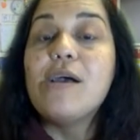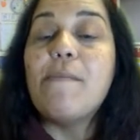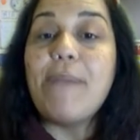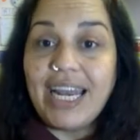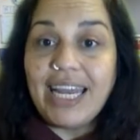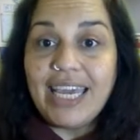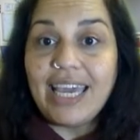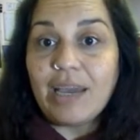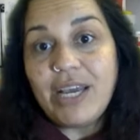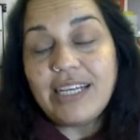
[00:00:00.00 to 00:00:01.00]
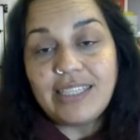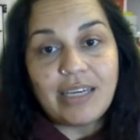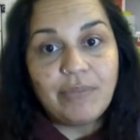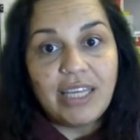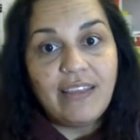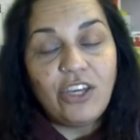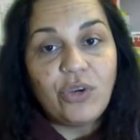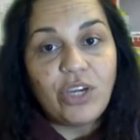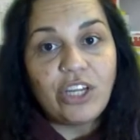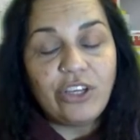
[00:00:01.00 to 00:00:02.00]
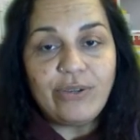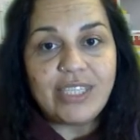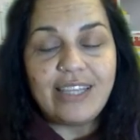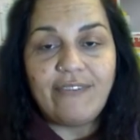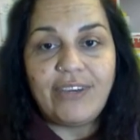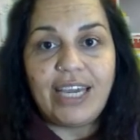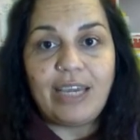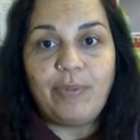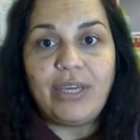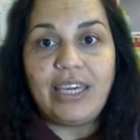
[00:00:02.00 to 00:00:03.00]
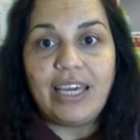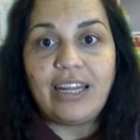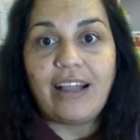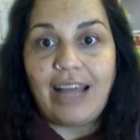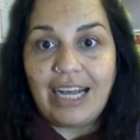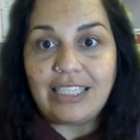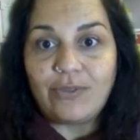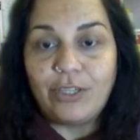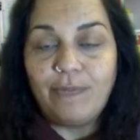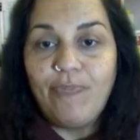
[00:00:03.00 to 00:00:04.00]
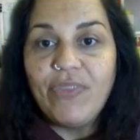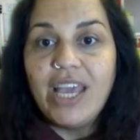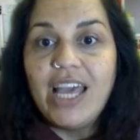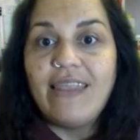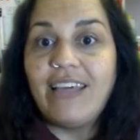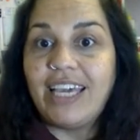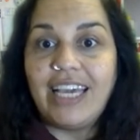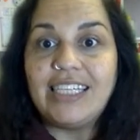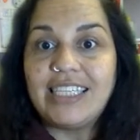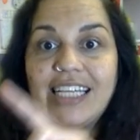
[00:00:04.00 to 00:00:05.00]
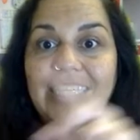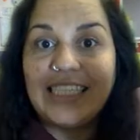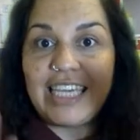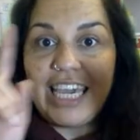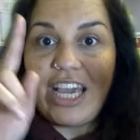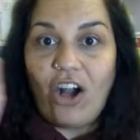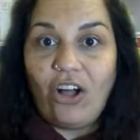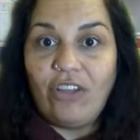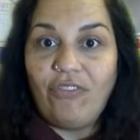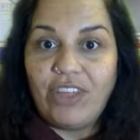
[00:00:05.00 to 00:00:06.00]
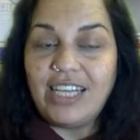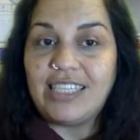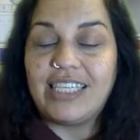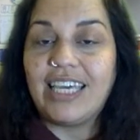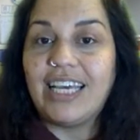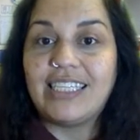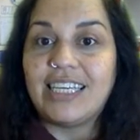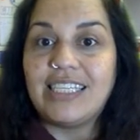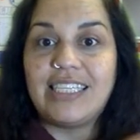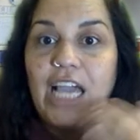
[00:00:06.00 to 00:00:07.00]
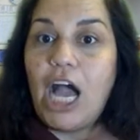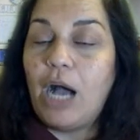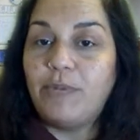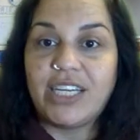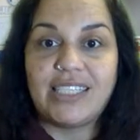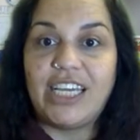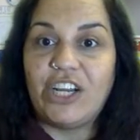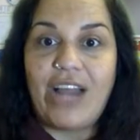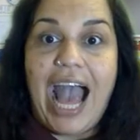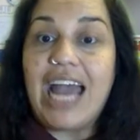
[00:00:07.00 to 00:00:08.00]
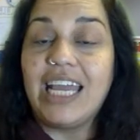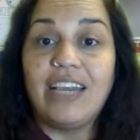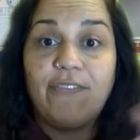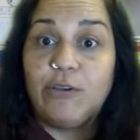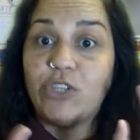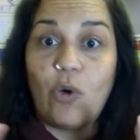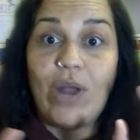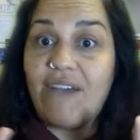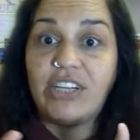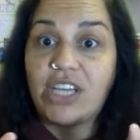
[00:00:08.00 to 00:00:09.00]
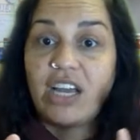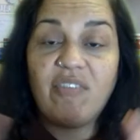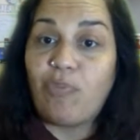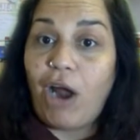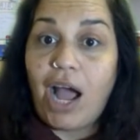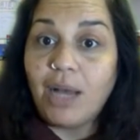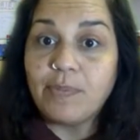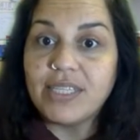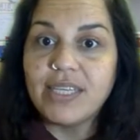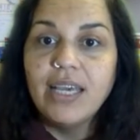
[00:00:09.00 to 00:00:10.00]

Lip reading: ManyCam is something that you can use in the VIPKID classroom. The kids can see all of this. The kids can see objects that you're adding if you don't have a ton of props.